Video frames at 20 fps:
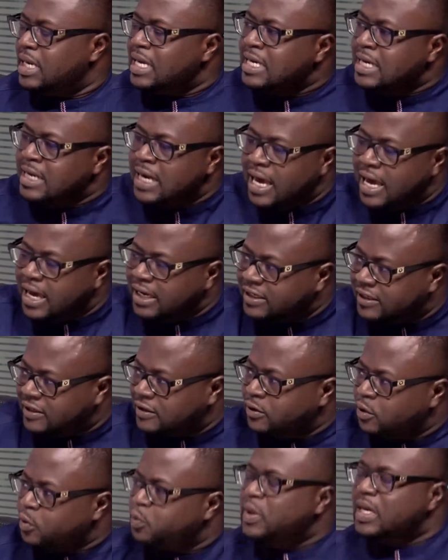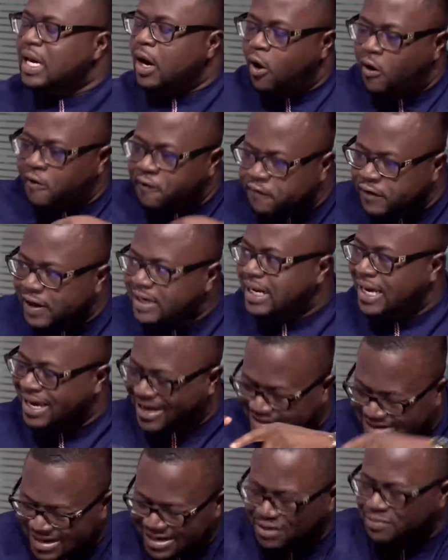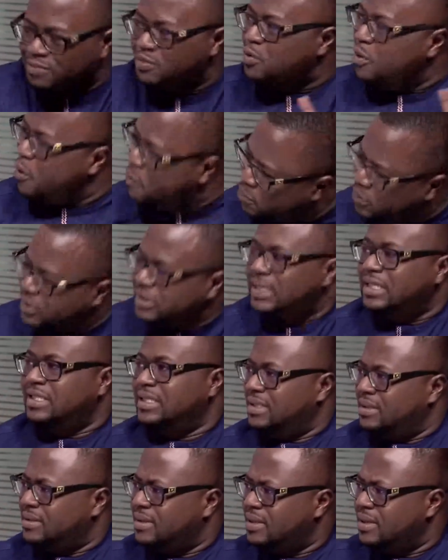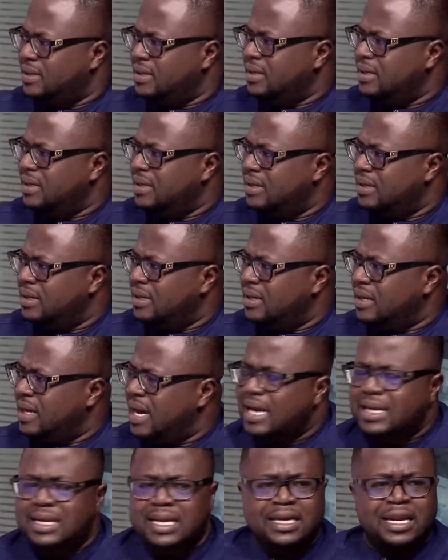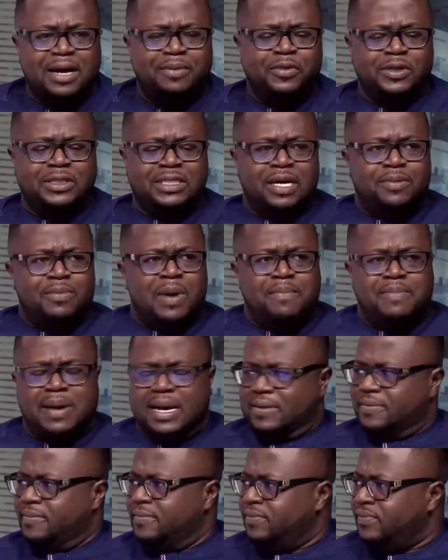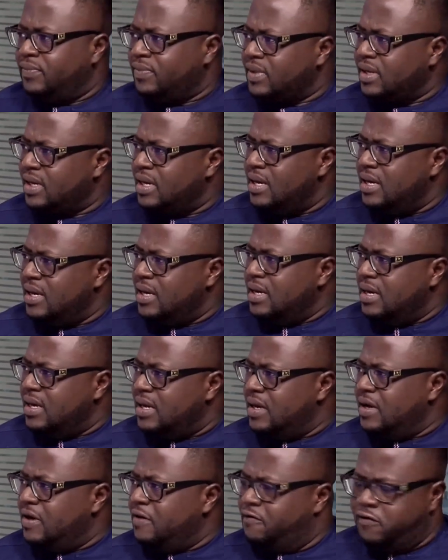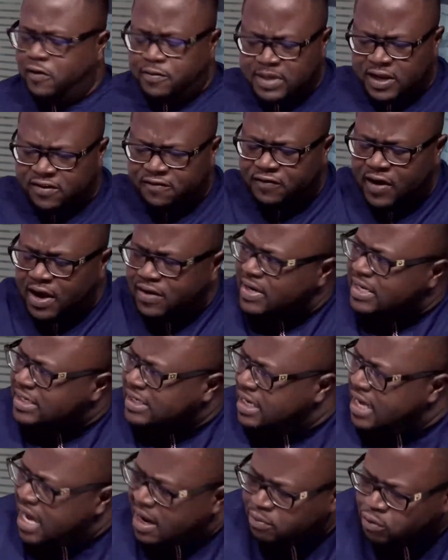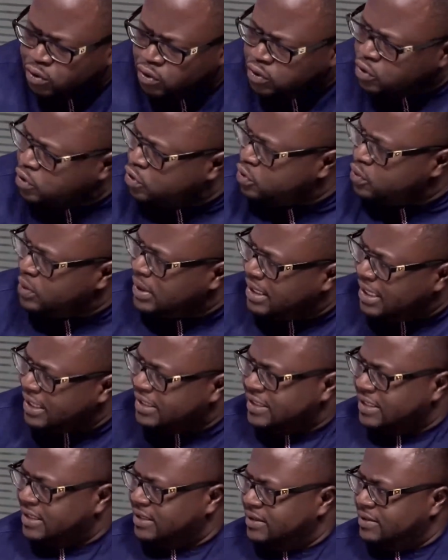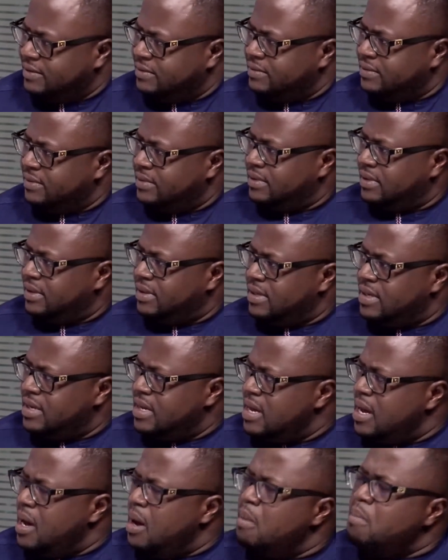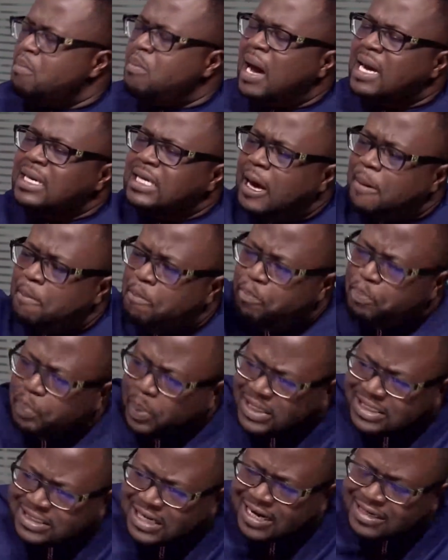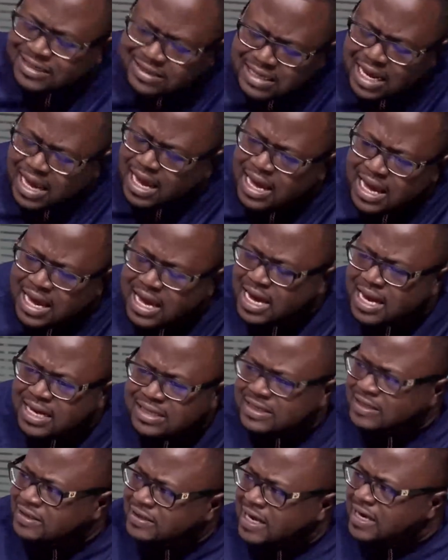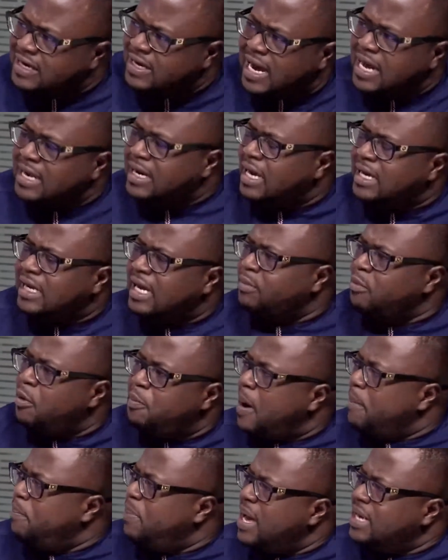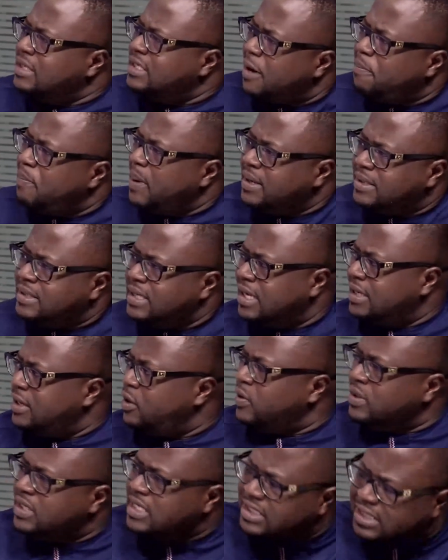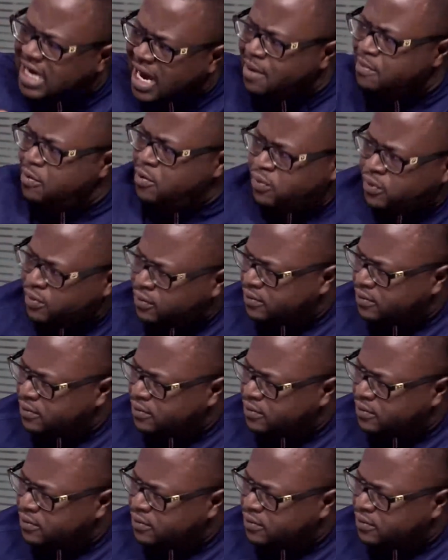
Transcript: ni nyina chi no we offered a credible opposition ade na mo de maba. From the very day Amulusu election, ma ye bitter sa ti se Ghana ye mu papa japade na odi jam